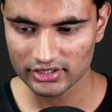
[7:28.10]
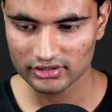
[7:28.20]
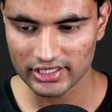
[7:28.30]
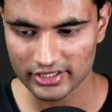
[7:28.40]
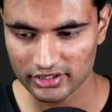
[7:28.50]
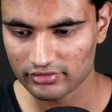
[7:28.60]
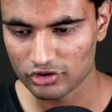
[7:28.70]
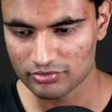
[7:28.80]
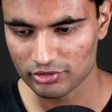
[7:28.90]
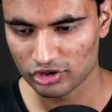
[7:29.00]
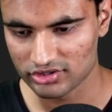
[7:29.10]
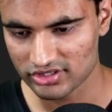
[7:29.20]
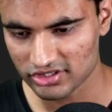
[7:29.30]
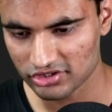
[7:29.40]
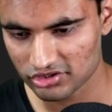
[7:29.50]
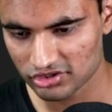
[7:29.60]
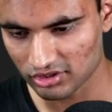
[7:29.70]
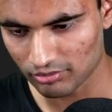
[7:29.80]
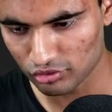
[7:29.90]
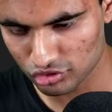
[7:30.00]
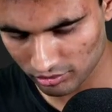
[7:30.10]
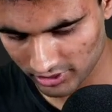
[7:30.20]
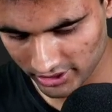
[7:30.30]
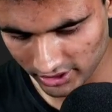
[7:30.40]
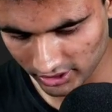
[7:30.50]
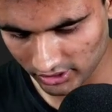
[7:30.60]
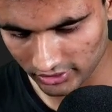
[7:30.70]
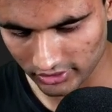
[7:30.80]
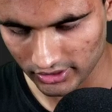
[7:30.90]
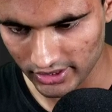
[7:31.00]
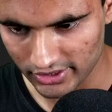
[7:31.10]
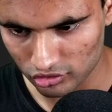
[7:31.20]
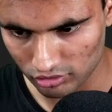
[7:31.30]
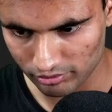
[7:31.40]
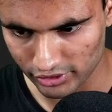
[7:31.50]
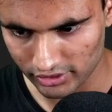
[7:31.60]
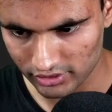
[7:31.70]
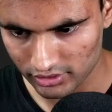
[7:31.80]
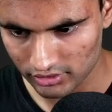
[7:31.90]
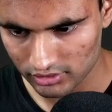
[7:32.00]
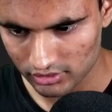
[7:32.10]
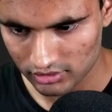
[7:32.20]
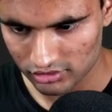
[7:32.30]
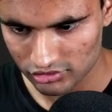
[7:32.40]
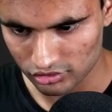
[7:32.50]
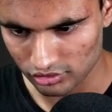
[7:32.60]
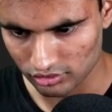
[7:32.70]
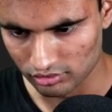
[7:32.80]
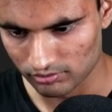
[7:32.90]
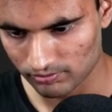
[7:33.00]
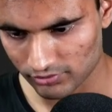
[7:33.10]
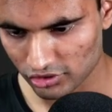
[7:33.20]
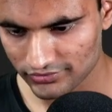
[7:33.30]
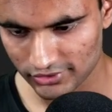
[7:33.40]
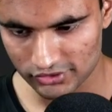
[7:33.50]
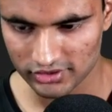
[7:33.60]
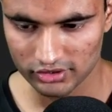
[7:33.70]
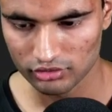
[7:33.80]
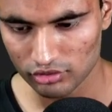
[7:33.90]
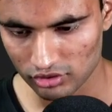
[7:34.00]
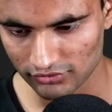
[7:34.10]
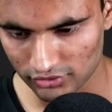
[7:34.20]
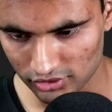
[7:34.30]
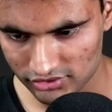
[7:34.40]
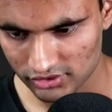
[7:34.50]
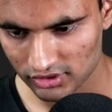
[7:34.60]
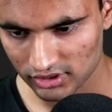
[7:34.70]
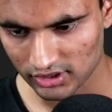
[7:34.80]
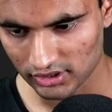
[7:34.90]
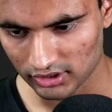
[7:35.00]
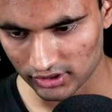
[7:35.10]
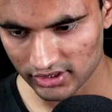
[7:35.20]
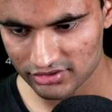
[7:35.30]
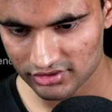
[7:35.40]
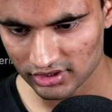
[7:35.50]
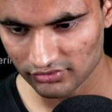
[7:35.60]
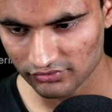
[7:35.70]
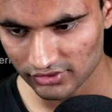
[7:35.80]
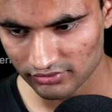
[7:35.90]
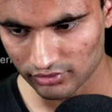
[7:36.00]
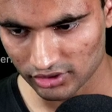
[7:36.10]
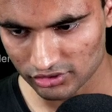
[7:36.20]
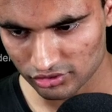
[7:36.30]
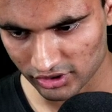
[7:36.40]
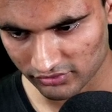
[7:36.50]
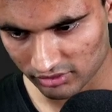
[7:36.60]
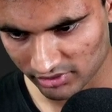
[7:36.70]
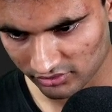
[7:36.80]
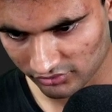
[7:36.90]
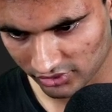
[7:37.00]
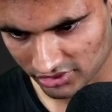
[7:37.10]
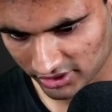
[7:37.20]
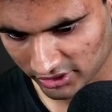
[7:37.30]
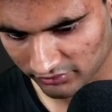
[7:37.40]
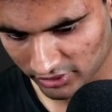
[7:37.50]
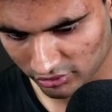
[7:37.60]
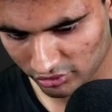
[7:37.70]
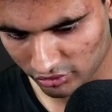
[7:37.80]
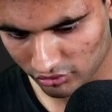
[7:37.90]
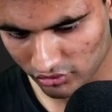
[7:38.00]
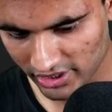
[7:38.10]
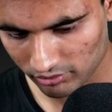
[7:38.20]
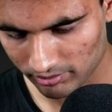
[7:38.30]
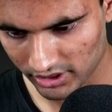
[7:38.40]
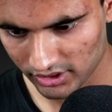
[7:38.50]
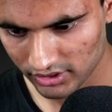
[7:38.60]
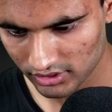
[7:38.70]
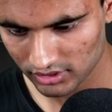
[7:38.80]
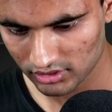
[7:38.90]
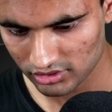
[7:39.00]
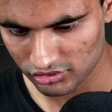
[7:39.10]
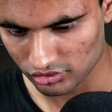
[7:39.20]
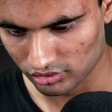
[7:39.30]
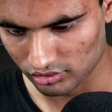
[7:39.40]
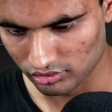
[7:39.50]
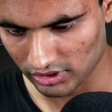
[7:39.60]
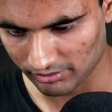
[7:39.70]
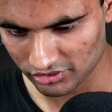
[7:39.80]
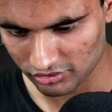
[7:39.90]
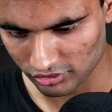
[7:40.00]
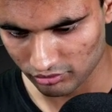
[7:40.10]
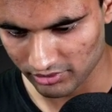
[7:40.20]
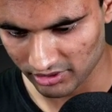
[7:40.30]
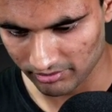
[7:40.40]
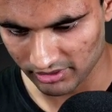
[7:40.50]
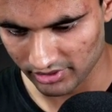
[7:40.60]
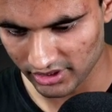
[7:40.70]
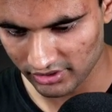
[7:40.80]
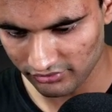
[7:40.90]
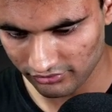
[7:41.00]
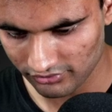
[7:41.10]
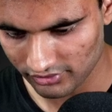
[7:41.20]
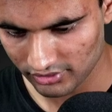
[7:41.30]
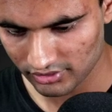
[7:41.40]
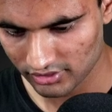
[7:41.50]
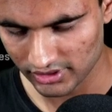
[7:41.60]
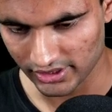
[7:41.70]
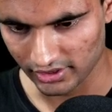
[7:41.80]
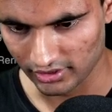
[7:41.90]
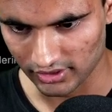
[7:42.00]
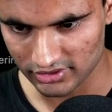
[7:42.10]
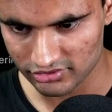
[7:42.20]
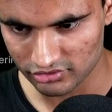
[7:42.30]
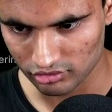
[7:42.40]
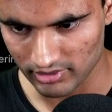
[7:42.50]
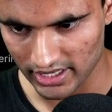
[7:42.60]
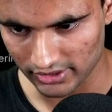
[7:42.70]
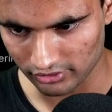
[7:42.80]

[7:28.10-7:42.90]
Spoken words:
that error was because this is supposed to be a client component. So because we are using the hook, of course, let's see if it works on development first, and then we are going to try to build. So I'm just gonna do pnpm dev, and let's go back to